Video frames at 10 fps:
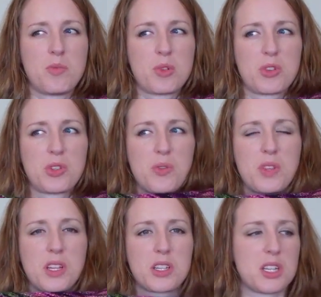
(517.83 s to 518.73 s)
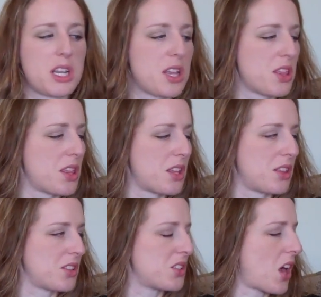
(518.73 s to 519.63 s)
more soothing to knit
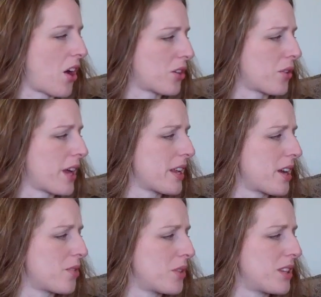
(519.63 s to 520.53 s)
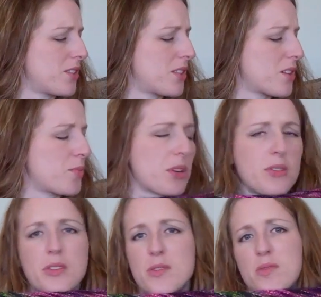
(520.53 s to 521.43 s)
than the sock right now, when they're
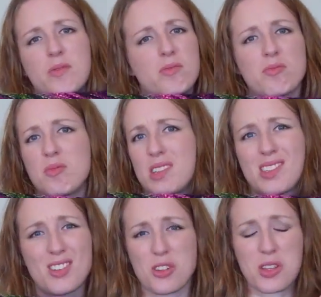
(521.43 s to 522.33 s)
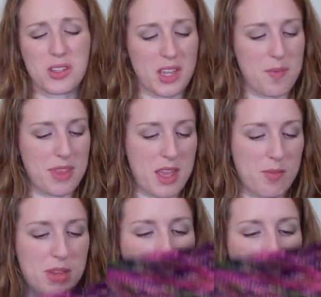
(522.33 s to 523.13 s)
both essentially the same thing.